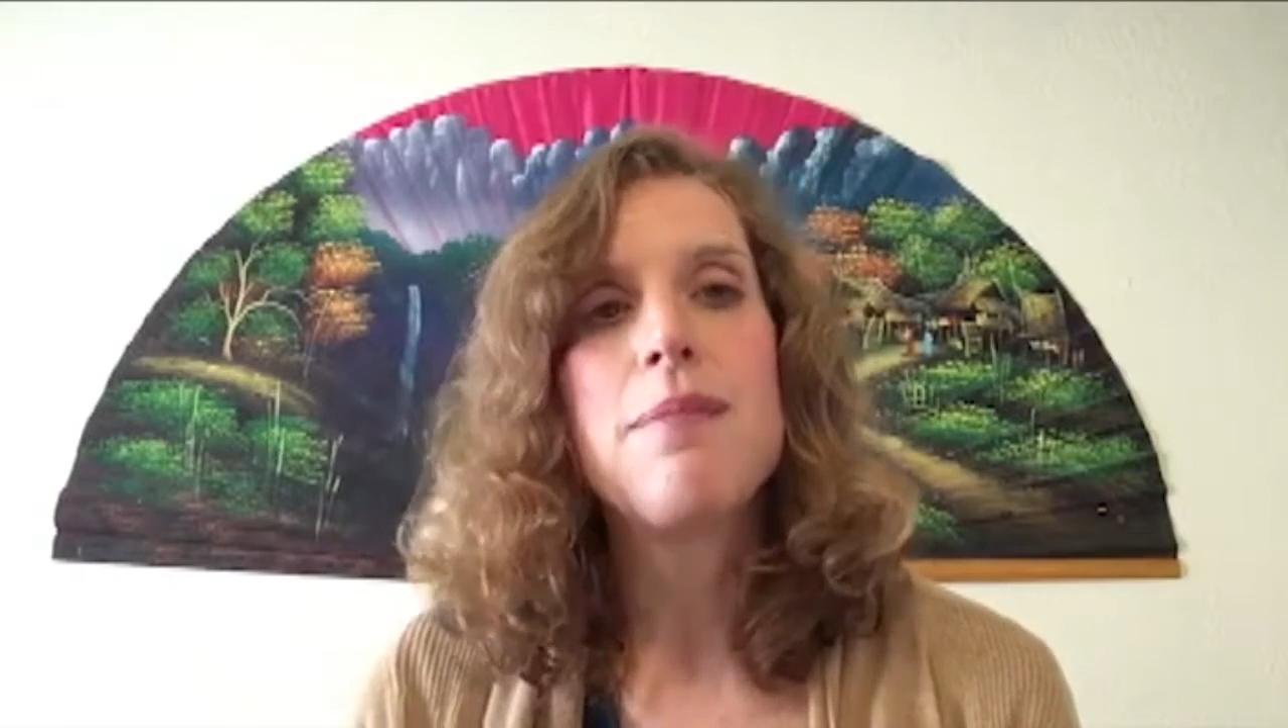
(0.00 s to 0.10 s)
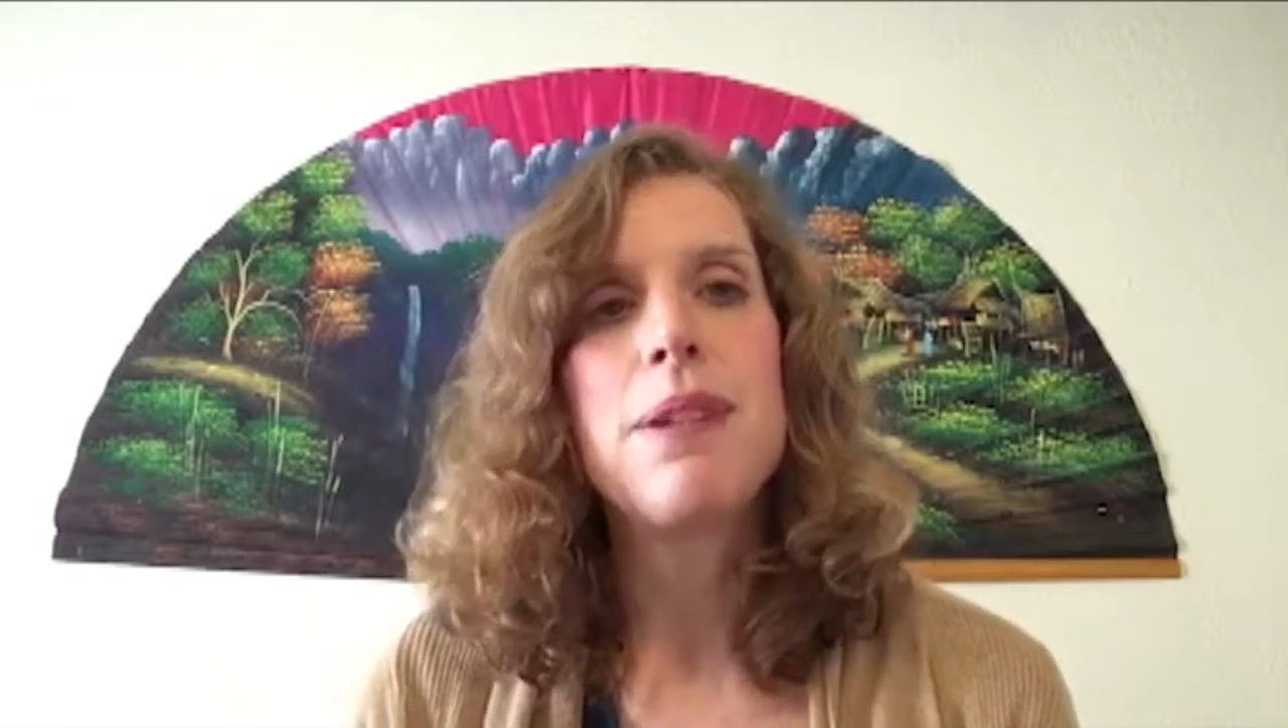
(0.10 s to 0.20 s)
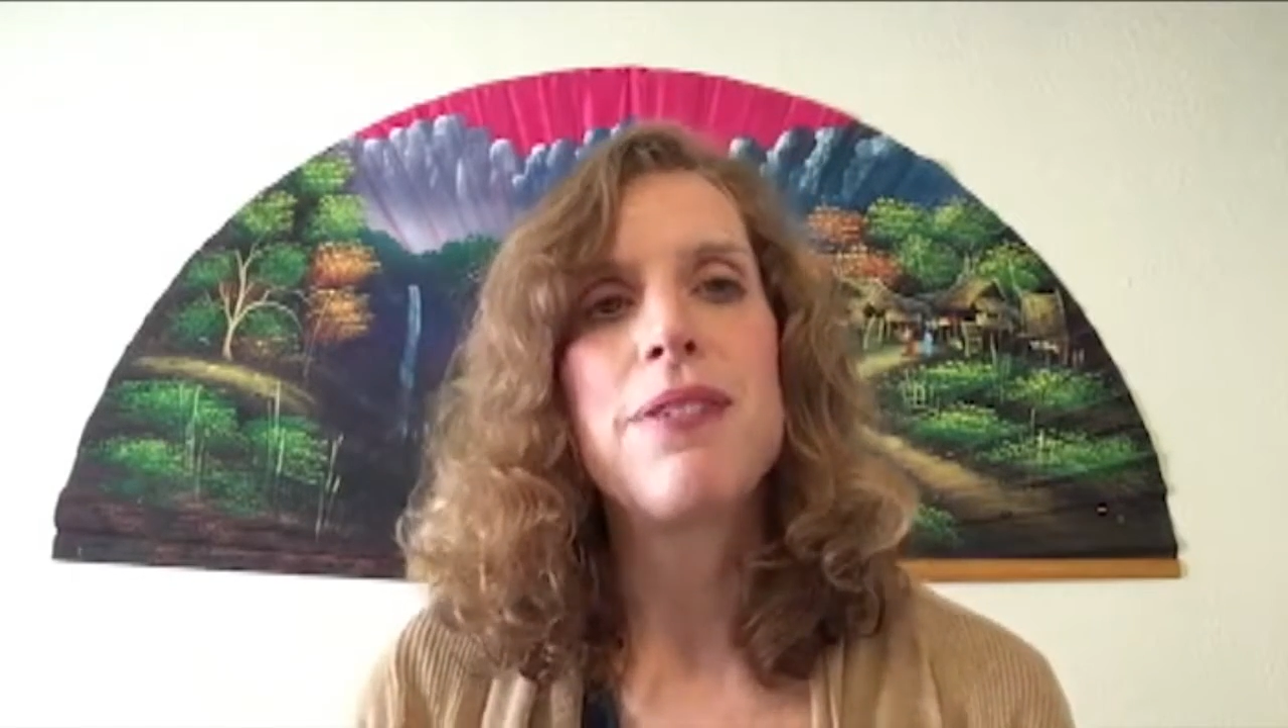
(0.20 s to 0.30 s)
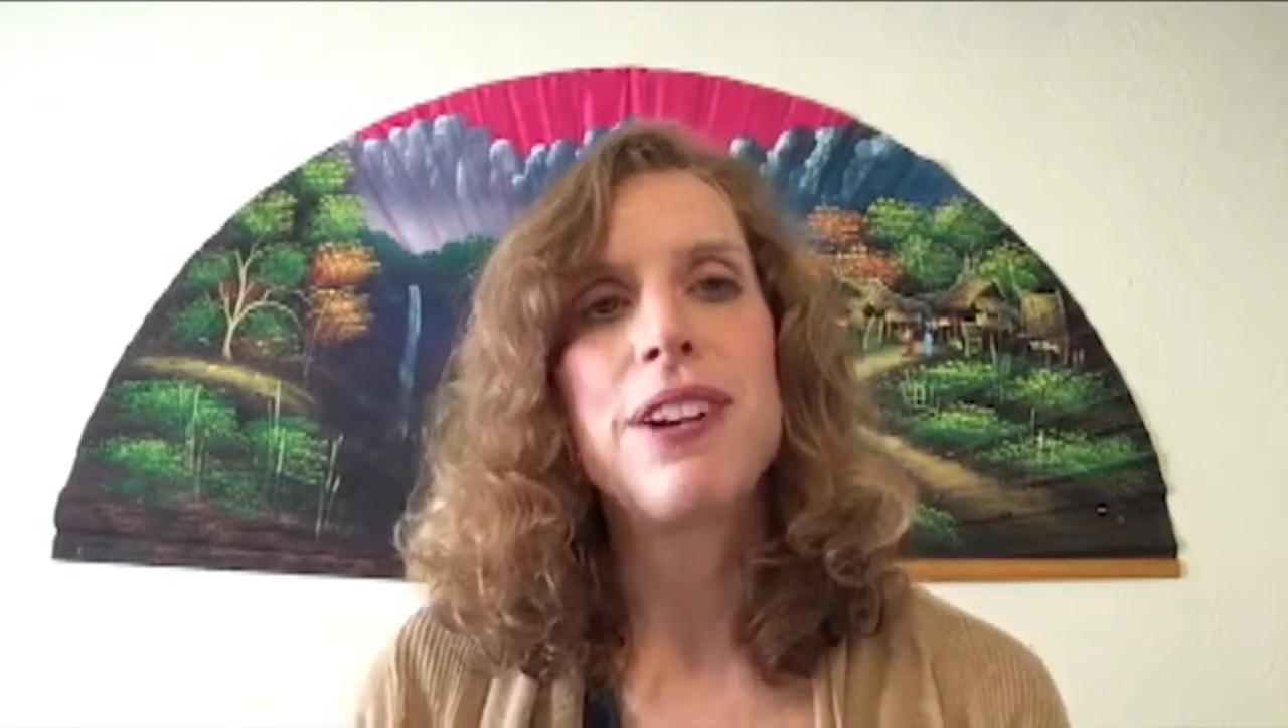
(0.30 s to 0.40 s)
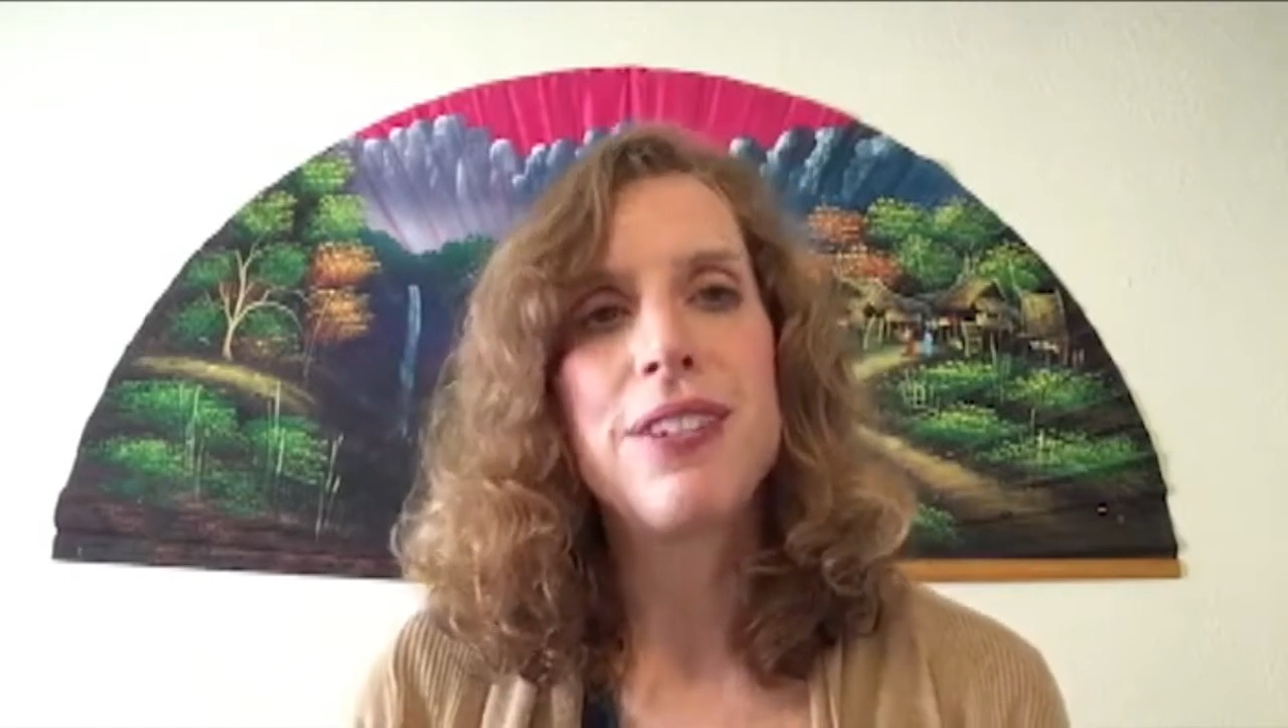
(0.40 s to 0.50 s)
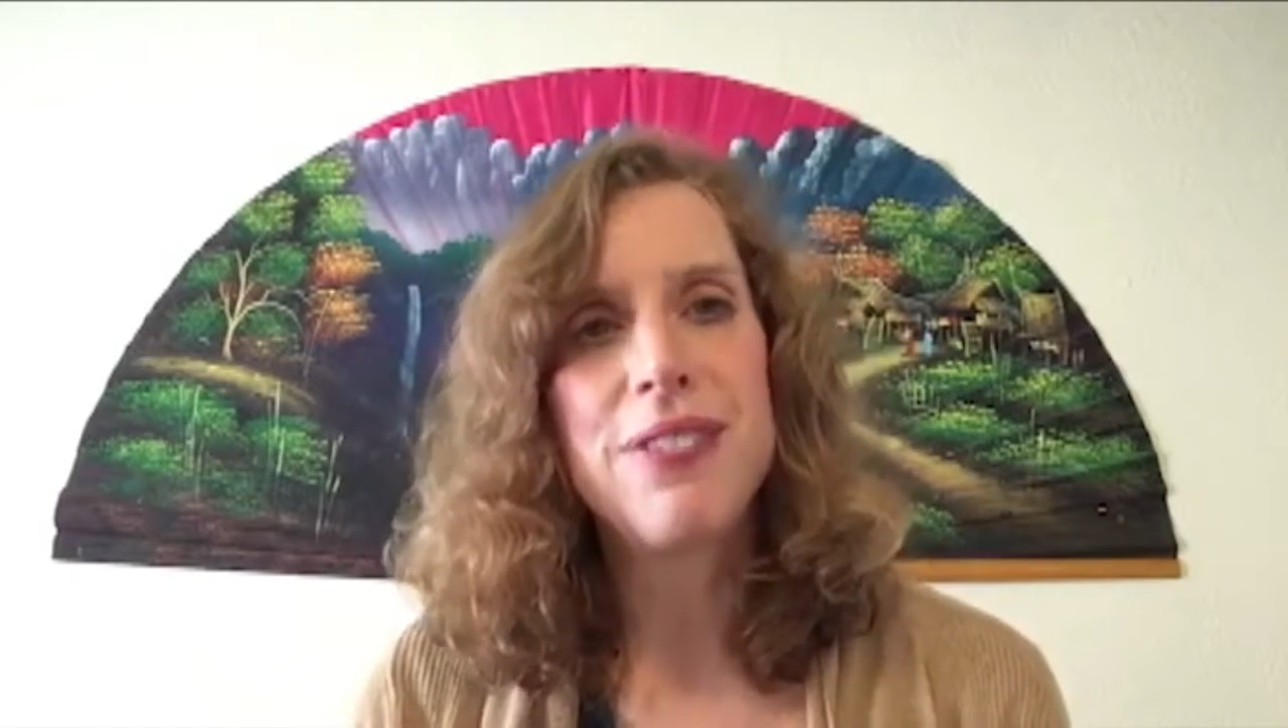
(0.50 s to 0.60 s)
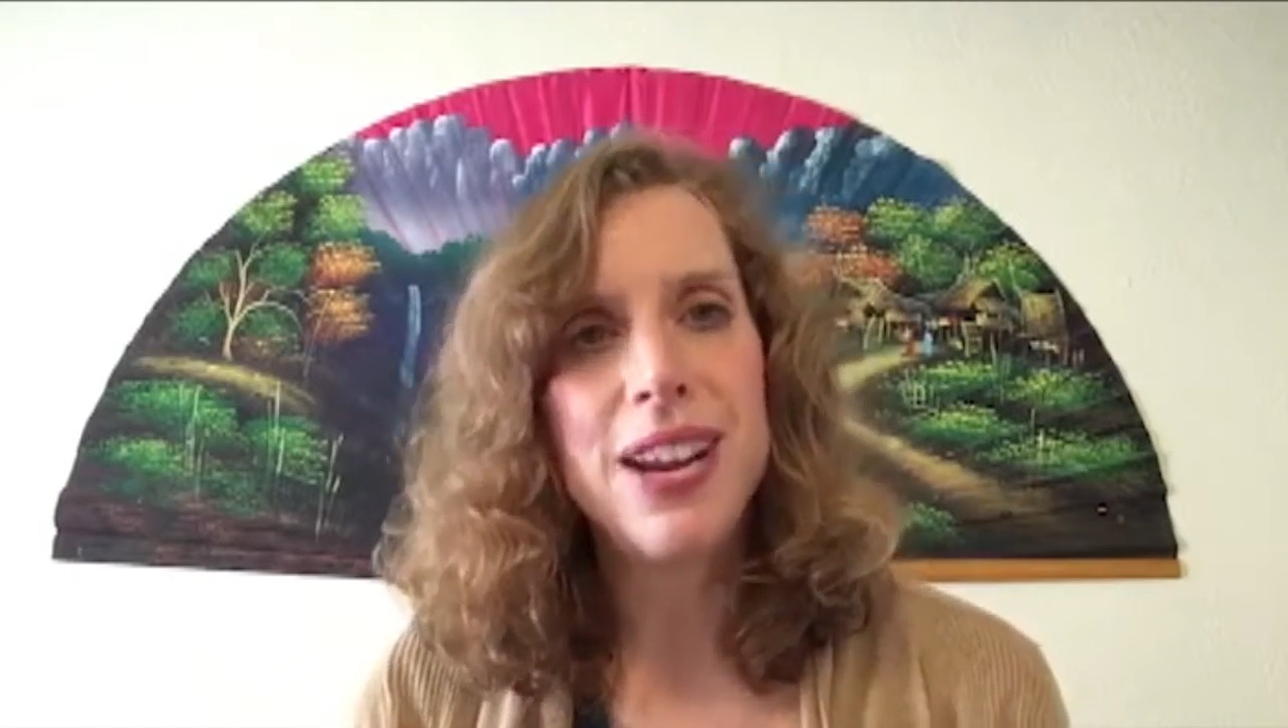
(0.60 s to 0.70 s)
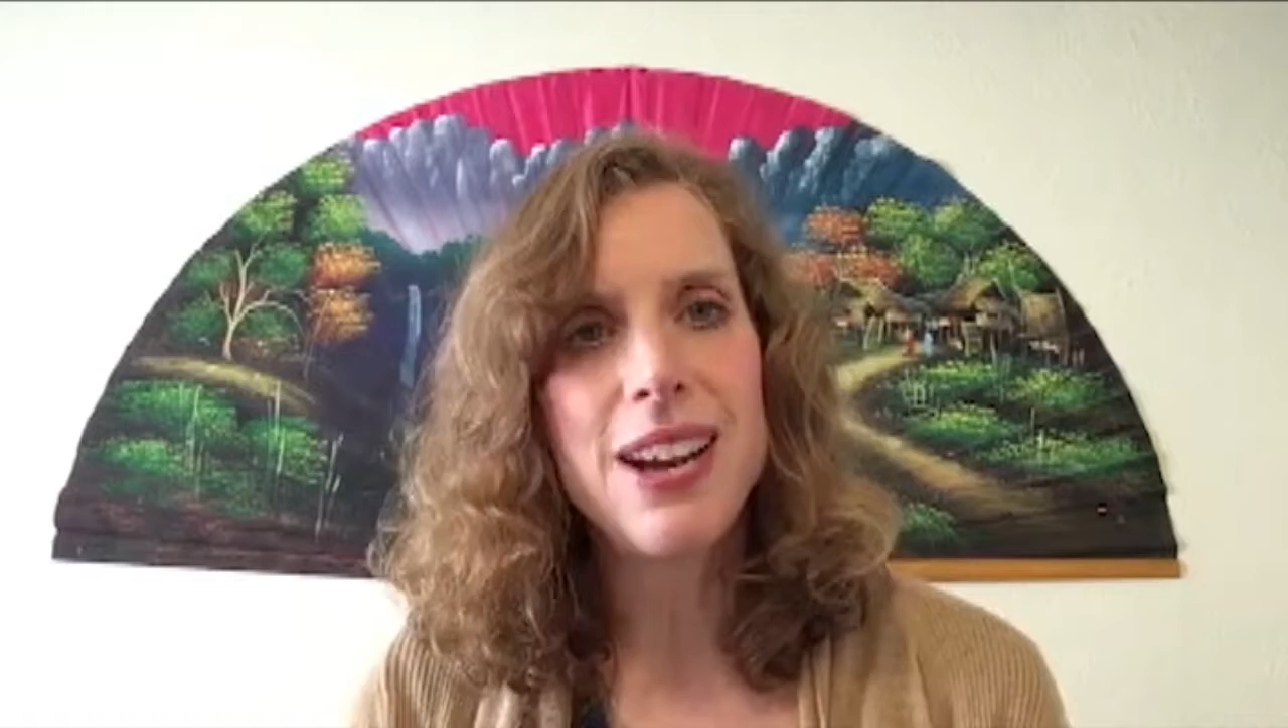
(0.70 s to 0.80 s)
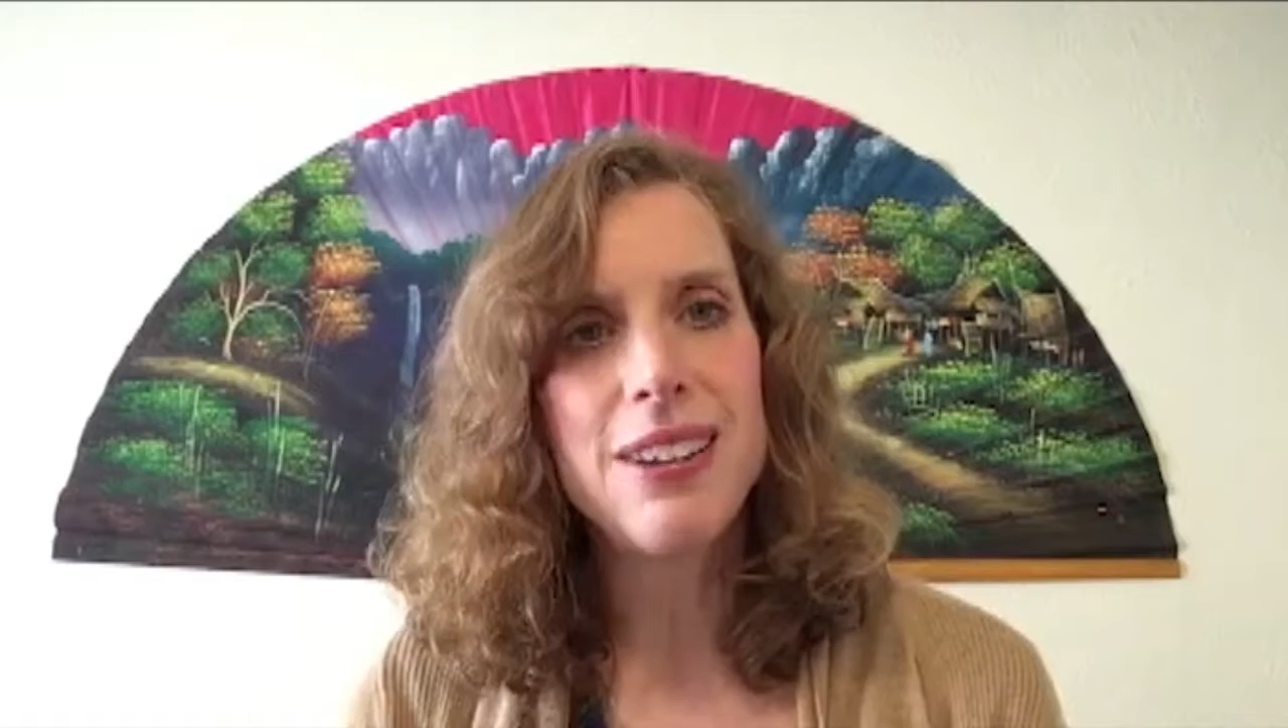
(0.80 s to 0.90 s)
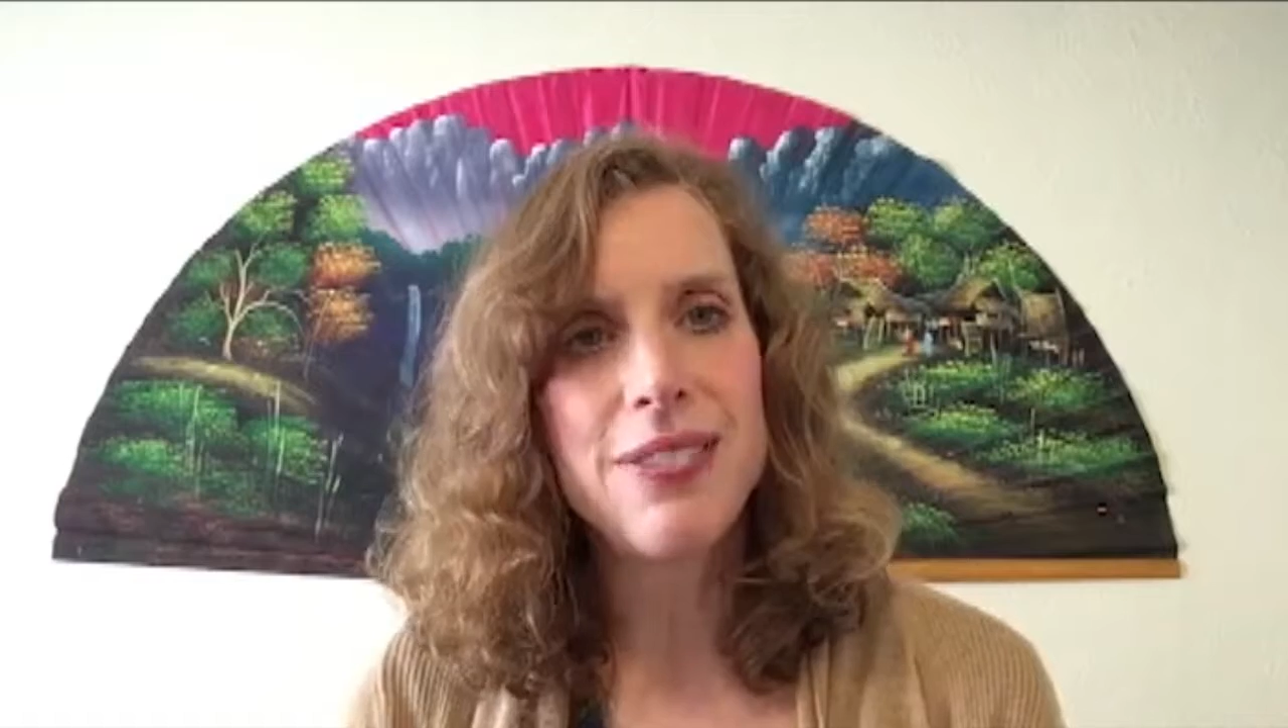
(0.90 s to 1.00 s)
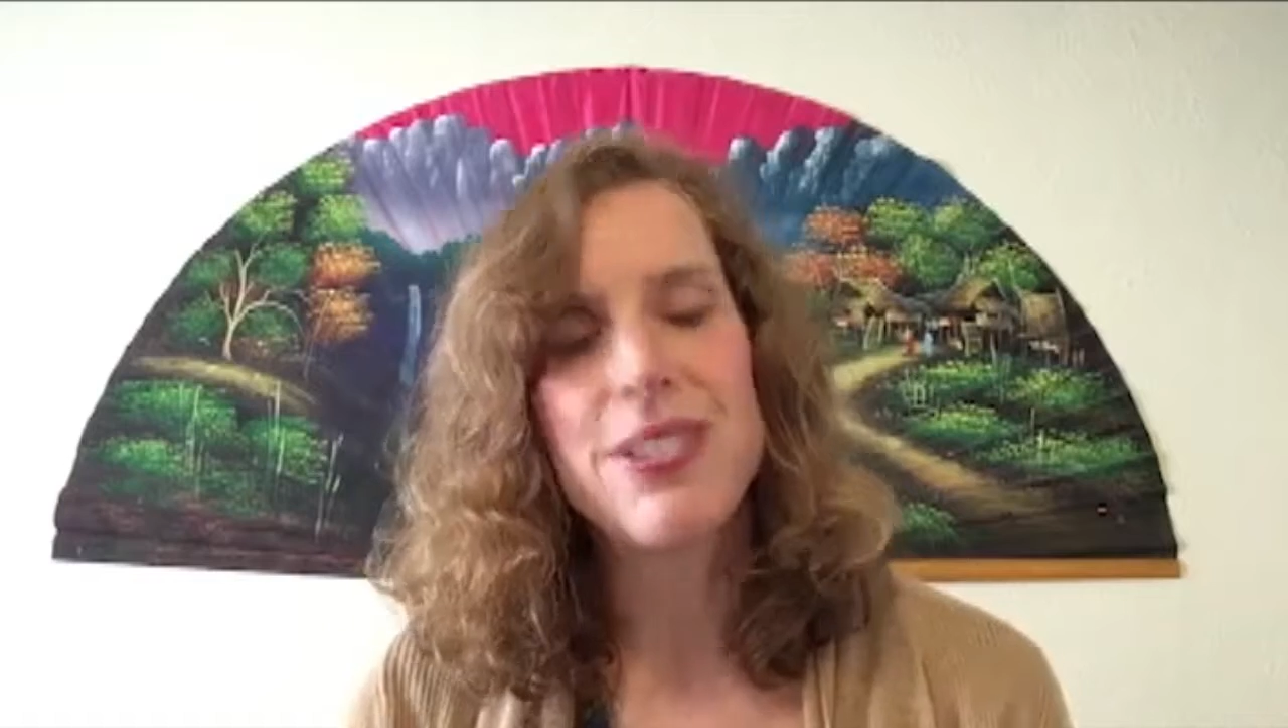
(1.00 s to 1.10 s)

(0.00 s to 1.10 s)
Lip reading: But for your very